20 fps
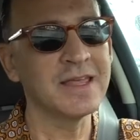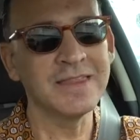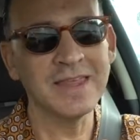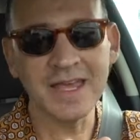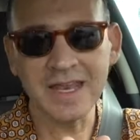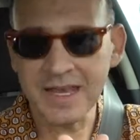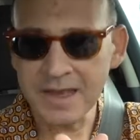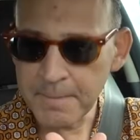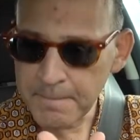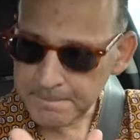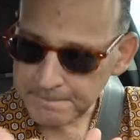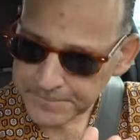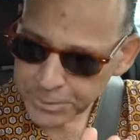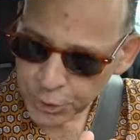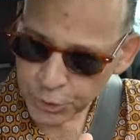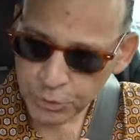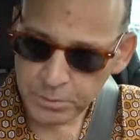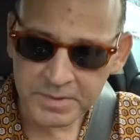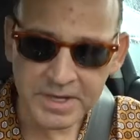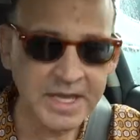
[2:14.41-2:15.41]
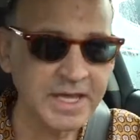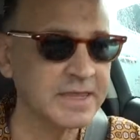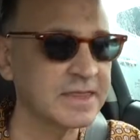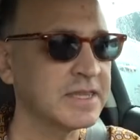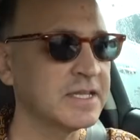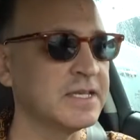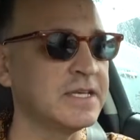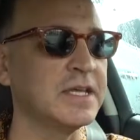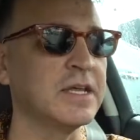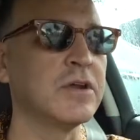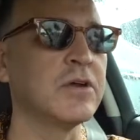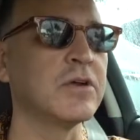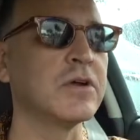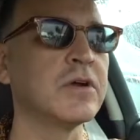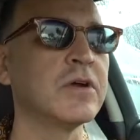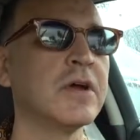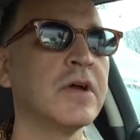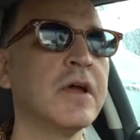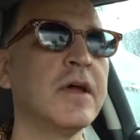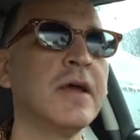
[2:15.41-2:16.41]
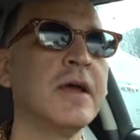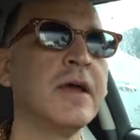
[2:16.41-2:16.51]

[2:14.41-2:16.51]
and then boom, hit the dinner.